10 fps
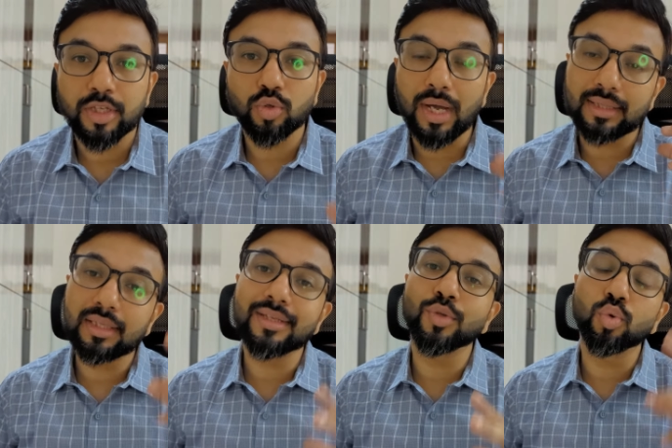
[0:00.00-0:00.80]
So I
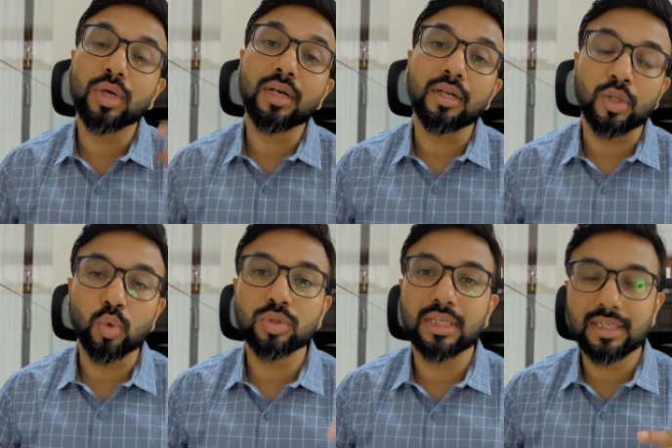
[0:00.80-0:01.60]
think you can
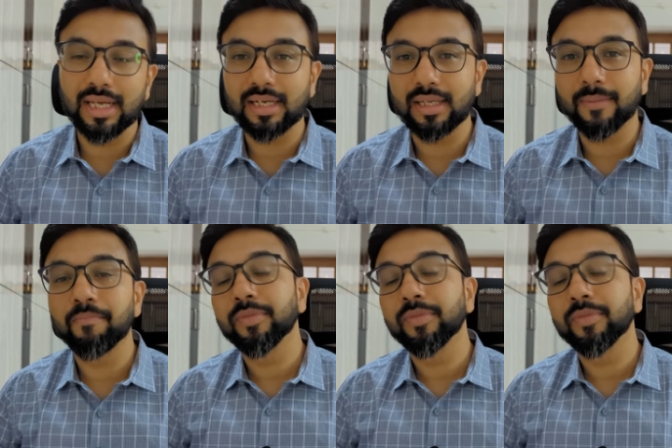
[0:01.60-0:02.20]
use that technique.